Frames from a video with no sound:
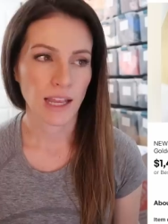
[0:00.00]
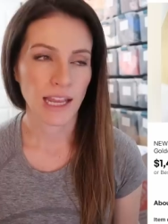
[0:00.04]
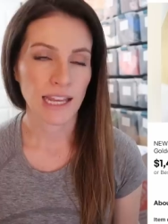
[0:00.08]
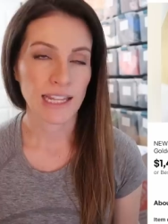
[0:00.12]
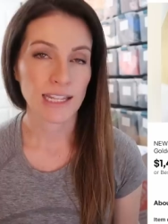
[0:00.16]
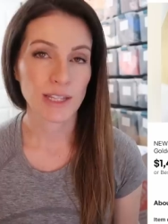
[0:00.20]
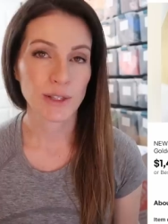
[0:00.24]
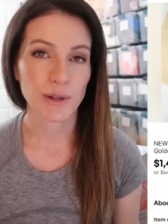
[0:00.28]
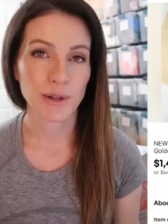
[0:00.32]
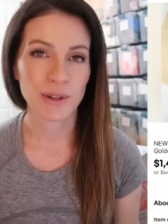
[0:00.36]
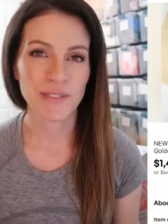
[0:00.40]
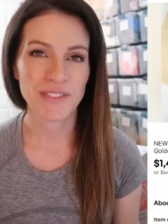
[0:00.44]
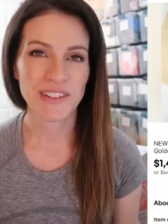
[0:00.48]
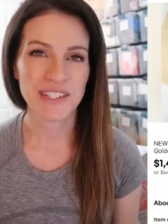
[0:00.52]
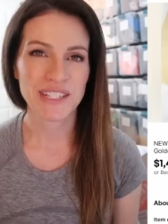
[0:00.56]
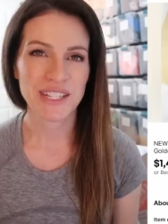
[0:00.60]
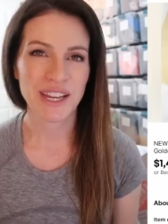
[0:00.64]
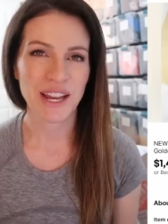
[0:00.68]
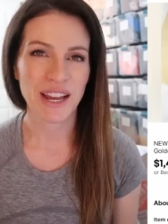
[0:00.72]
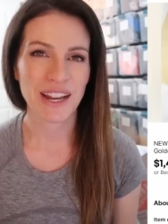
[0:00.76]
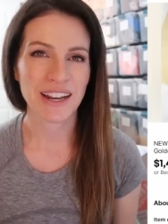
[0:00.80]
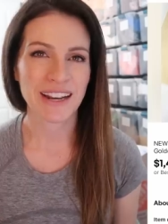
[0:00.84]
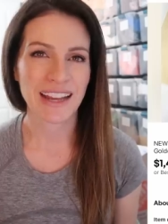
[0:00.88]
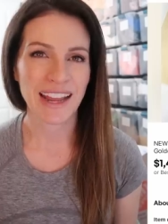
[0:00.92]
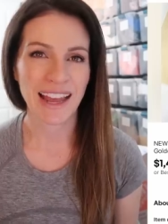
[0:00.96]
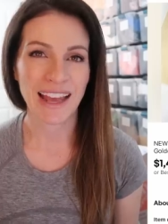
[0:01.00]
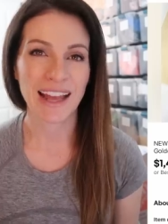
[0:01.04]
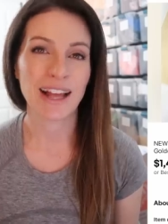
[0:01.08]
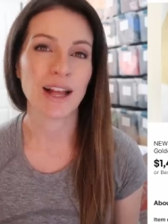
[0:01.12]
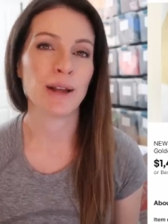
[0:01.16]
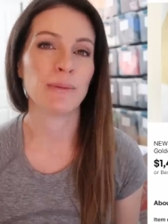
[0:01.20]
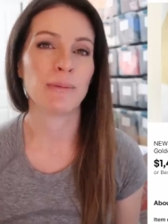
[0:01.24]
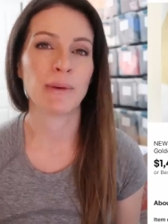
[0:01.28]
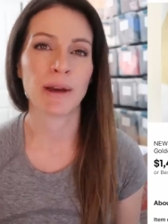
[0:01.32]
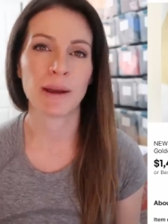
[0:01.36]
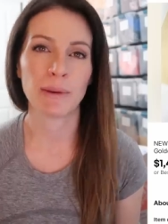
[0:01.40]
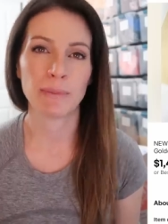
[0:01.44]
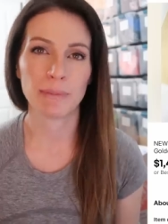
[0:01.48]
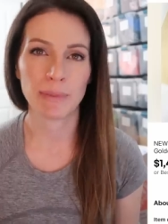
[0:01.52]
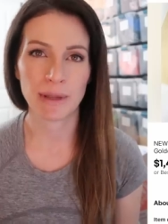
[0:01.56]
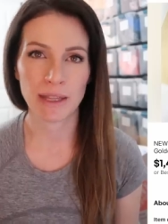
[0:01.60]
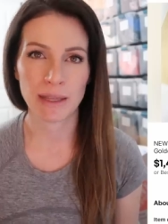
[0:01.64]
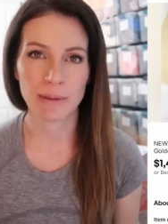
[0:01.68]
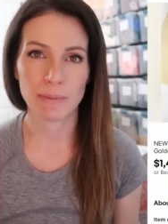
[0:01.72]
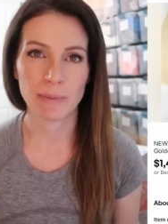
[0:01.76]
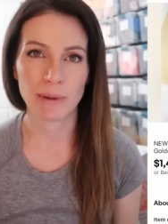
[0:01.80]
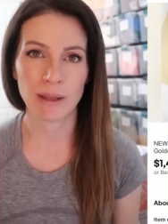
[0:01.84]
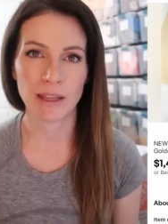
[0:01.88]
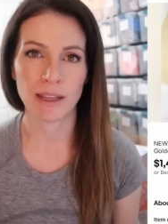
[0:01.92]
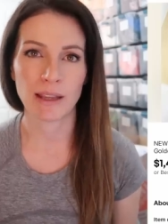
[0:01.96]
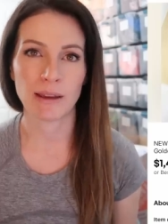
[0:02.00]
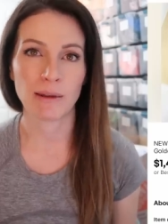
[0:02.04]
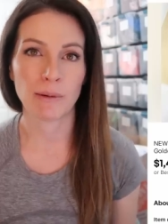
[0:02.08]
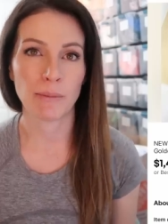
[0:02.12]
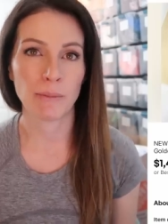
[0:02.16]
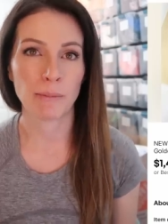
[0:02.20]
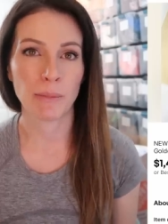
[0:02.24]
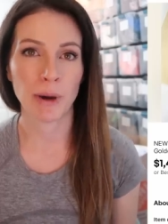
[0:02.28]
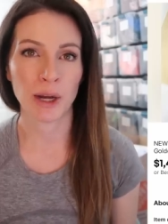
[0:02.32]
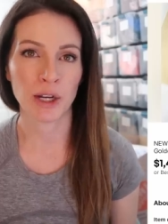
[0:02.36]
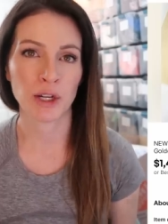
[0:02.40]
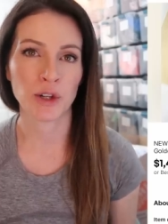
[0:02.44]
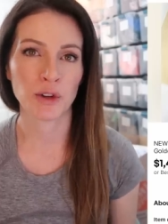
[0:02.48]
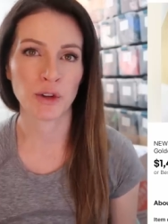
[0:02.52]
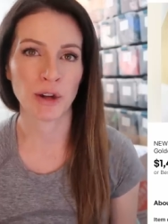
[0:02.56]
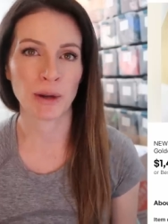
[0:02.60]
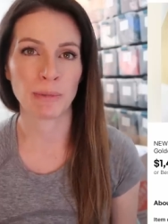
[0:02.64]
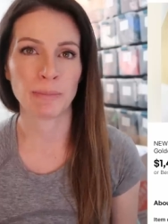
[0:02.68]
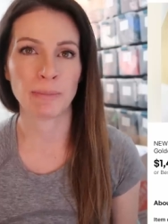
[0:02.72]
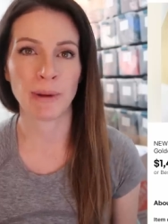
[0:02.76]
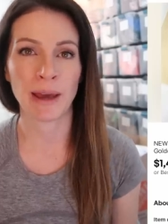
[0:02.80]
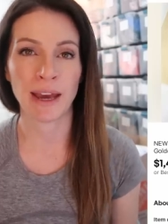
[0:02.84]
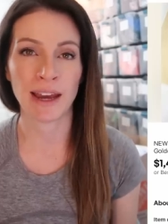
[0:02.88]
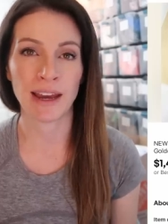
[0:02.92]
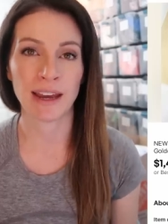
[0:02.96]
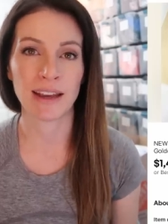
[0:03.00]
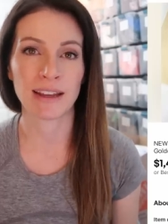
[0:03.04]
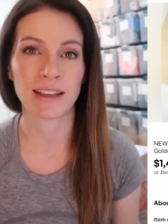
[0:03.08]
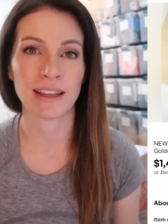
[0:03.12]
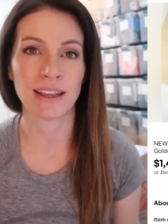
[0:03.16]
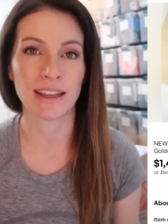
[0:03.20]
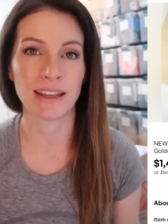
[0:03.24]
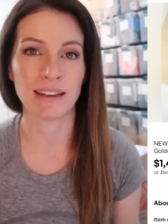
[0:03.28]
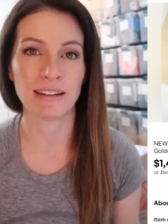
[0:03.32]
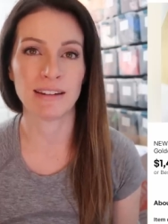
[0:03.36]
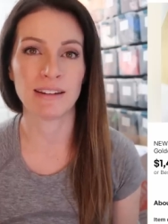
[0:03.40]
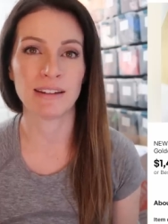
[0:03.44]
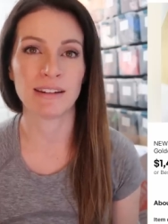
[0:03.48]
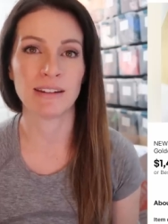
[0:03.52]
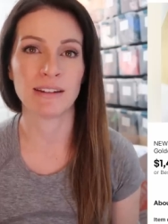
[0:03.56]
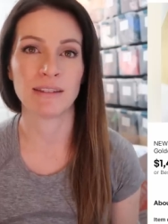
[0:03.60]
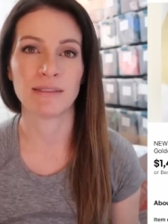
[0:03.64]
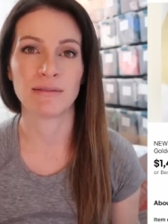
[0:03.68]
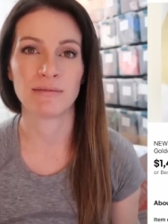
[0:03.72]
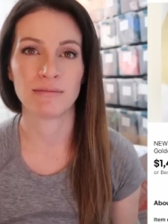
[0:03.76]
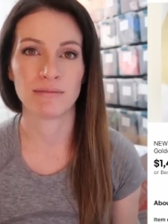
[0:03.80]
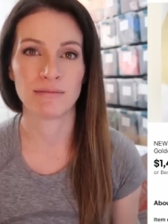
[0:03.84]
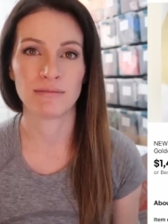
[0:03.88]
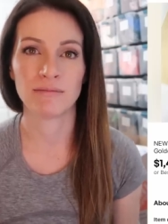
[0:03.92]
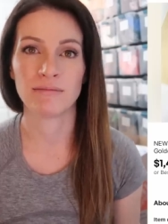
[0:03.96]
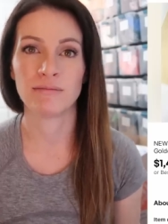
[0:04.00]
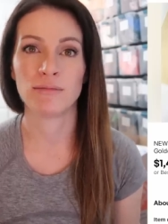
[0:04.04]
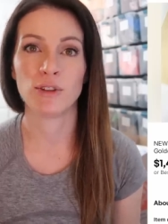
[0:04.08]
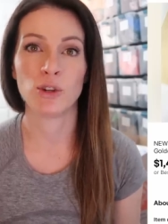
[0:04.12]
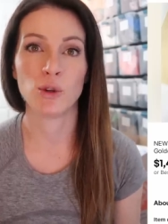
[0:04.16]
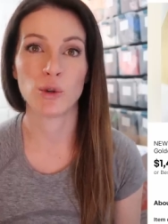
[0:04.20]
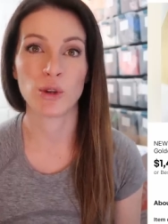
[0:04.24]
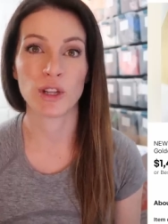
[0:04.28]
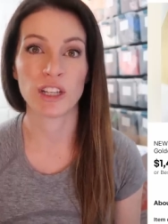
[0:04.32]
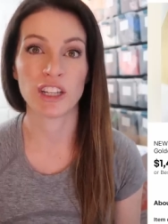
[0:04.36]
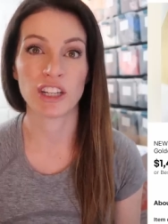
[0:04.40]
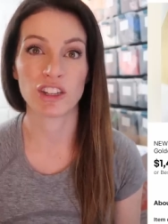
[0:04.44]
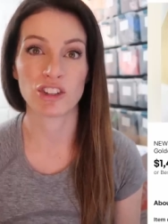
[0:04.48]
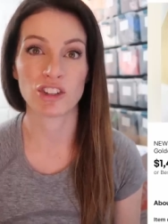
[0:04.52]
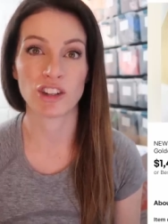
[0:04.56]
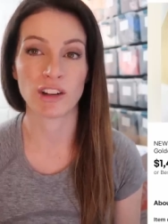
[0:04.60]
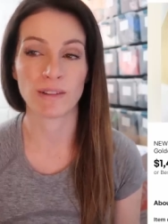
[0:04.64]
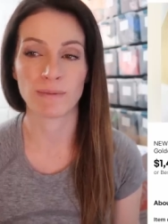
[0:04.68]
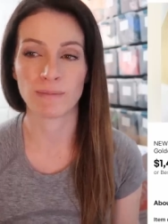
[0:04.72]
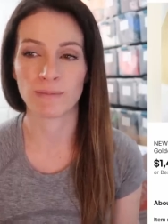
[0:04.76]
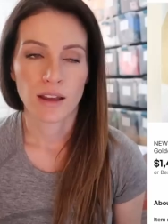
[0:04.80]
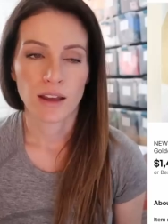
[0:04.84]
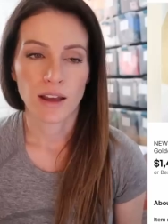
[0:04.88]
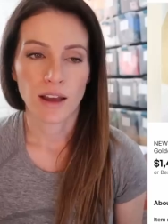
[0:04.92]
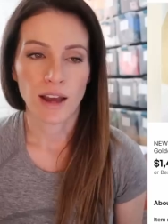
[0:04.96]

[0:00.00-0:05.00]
A Louis Vuitton Alma BB monogram bag in new condition.